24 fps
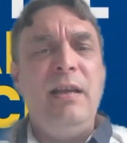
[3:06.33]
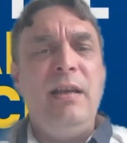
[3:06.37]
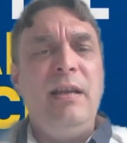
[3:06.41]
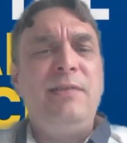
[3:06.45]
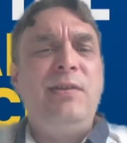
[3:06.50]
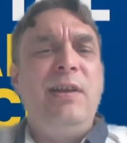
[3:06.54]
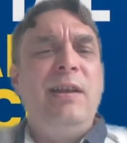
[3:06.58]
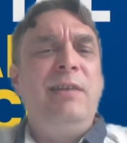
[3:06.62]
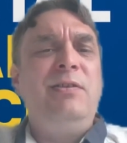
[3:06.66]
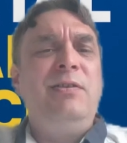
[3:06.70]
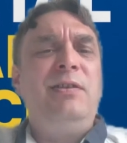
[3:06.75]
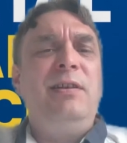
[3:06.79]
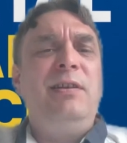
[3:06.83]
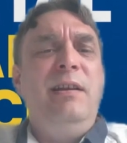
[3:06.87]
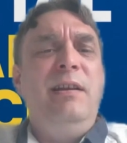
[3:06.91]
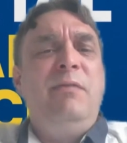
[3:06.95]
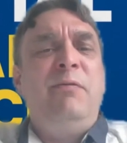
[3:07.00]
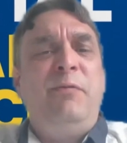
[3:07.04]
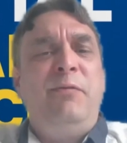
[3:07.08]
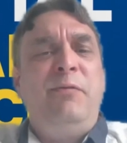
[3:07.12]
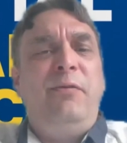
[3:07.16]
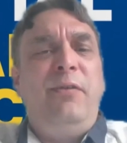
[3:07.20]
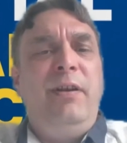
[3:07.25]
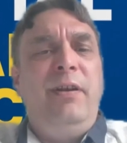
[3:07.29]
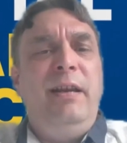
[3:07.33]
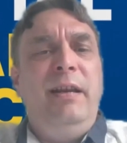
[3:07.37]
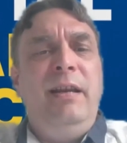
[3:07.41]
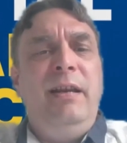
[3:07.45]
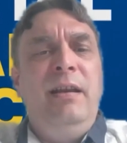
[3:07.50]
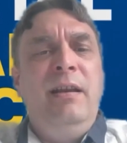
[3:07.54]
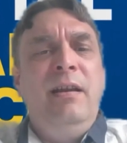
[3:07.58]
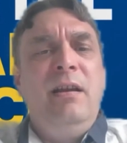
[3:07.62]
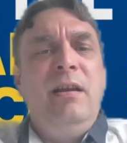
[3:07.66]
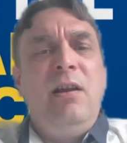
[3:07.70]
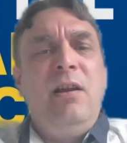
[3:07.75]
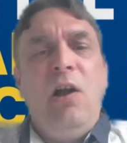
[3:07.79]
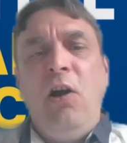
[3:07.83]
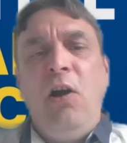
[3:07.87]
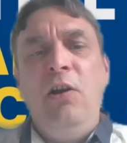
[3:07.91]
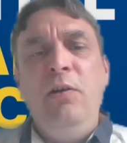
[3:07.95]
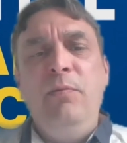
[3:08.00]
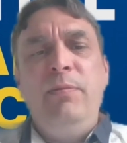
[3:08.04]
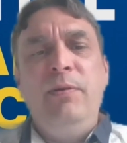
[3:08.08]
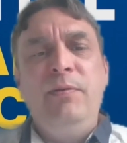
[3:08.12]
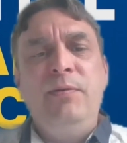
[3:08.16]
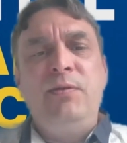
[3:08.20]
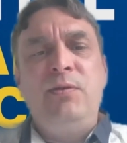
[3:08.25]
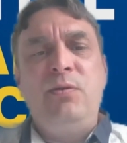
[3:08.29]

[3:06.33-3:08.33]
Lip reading: essentially a free open